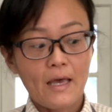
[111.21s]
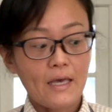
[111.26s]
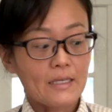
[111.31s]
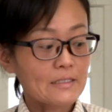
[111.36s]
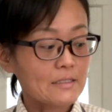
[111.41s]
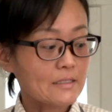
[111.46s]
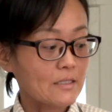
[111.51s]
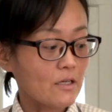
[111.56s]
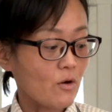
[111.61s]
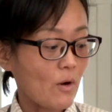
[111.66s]

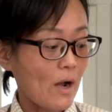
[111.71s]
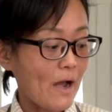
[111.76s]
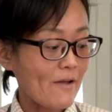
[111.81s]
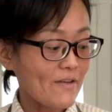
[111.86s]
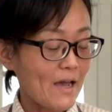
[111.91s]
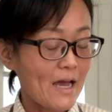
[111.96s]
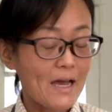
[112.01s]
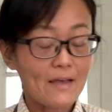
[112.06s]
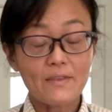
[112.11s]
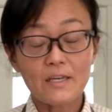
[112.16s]
So I've
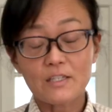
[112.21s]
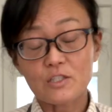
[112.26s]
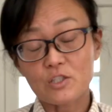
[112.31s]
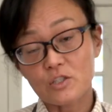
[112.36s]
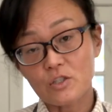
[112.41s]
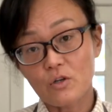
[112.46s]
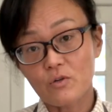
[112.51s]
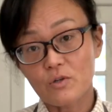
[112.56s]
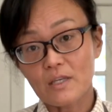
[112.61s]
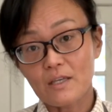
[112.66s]
had that
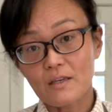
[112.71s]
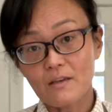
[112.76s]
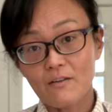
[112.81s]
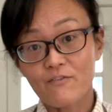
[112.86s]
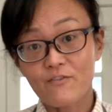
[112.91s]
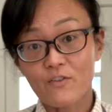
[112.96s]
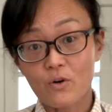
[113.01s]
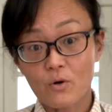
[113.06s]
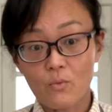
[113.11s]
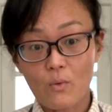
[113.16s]
soaking
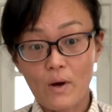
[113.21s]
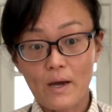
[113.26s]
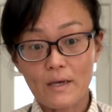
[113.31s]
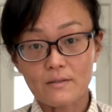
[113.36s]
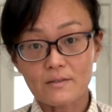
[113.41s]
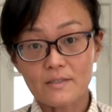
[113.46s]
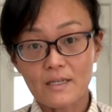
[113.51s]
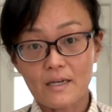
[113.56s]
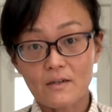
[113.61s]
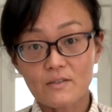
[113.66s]
for a
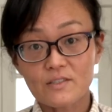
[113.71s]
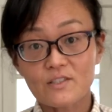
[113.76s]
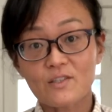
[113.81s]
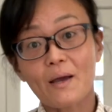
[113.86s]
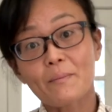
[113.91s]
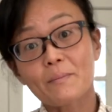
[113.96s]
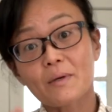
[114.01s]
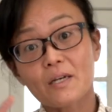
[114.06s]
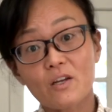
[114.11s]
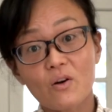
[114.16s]
while now, so
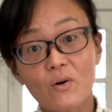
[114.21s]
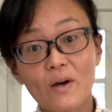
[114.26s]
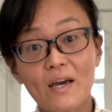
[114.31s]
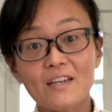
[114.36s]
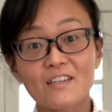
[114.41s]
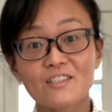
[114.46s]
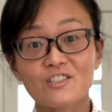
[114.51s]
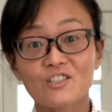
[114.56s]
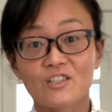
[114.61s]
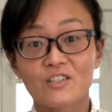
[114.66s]
I'm gonna go
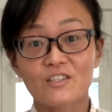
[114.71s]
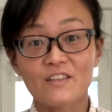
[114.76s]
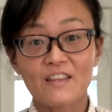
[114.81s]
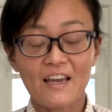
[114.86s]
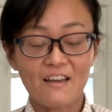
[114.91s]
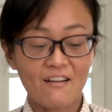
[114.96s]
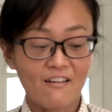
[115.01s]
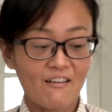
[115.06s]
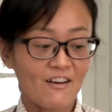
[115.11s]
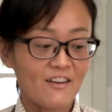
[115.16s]
ahead and turn
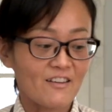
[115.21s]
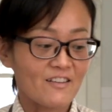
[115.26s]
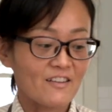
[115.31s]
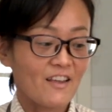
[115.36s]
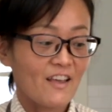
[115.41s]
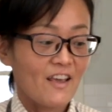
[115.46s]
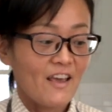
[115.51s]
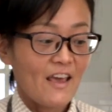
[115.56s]
that on